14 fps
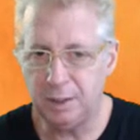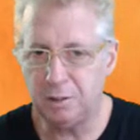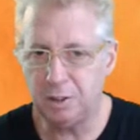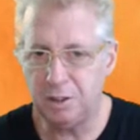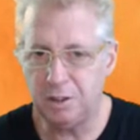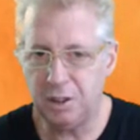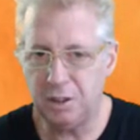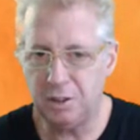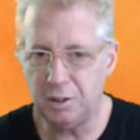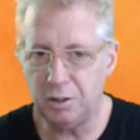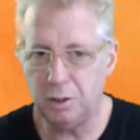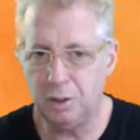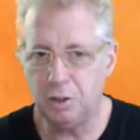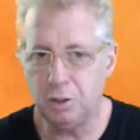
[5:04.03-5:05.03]
treasure chest is
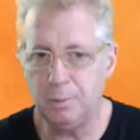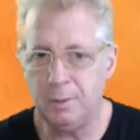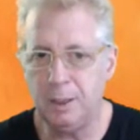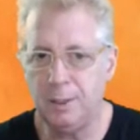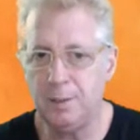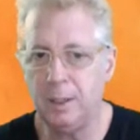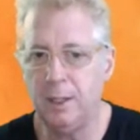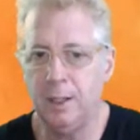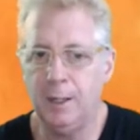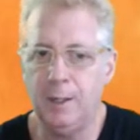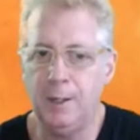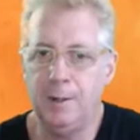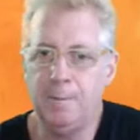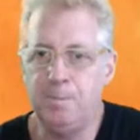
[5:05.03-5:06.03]
going to be
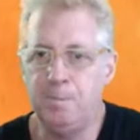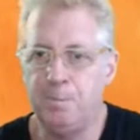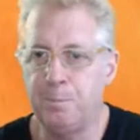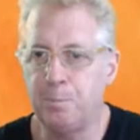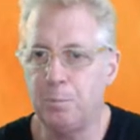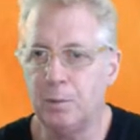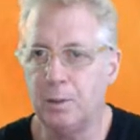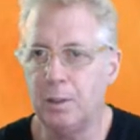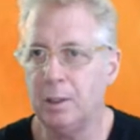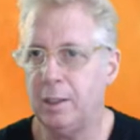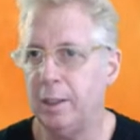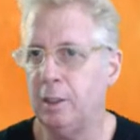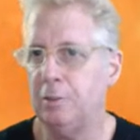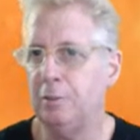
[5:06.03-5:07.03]
kind
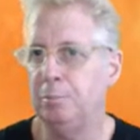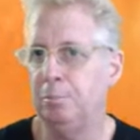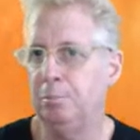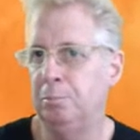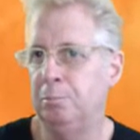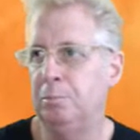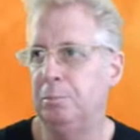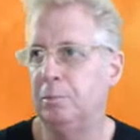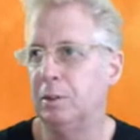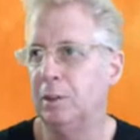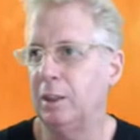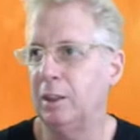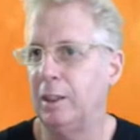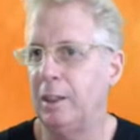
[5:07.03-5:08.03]
of
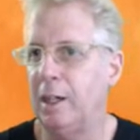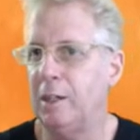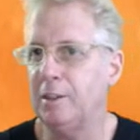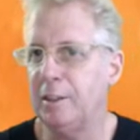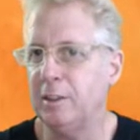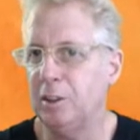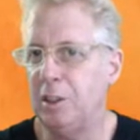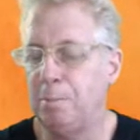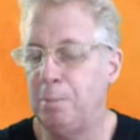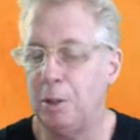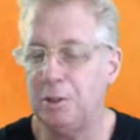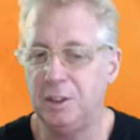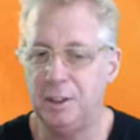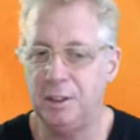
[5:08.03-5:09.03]
guarded or
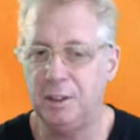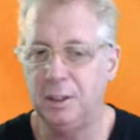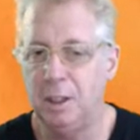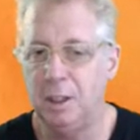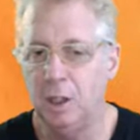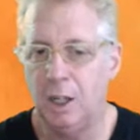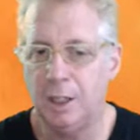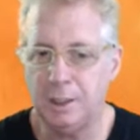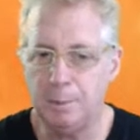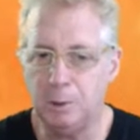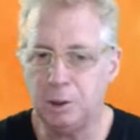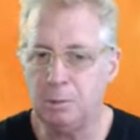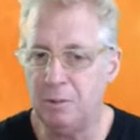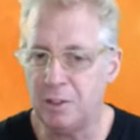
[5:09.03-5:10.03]
deposited at the
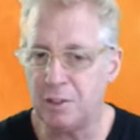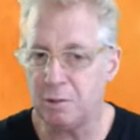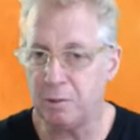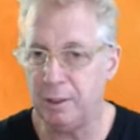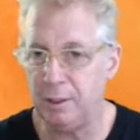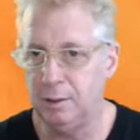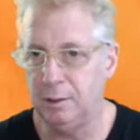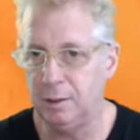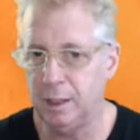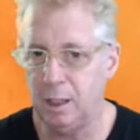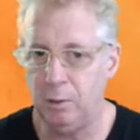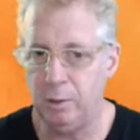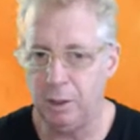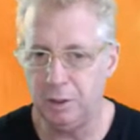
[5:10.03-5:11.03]
bottom of the screen.
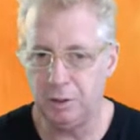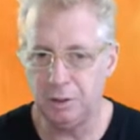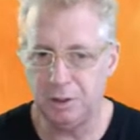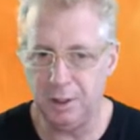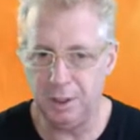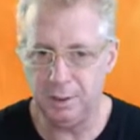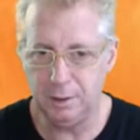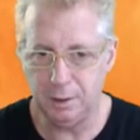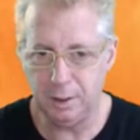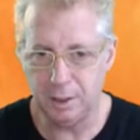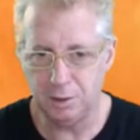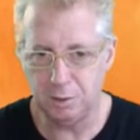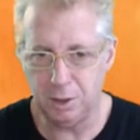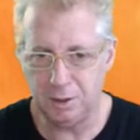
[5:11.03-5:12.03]
Now we're going to see it
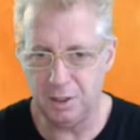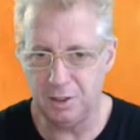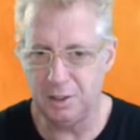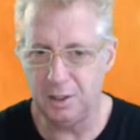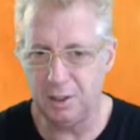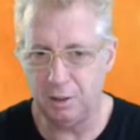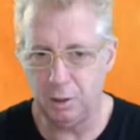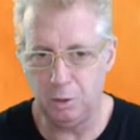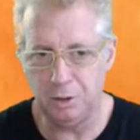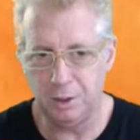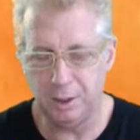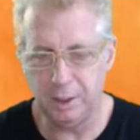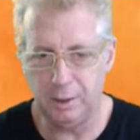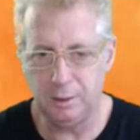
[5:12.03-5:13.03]
as soon as this thing loads
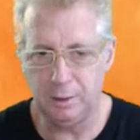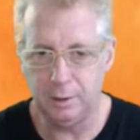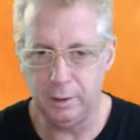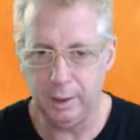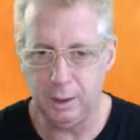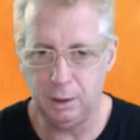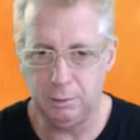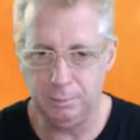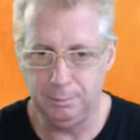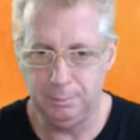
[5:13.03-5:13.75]
again. Hello.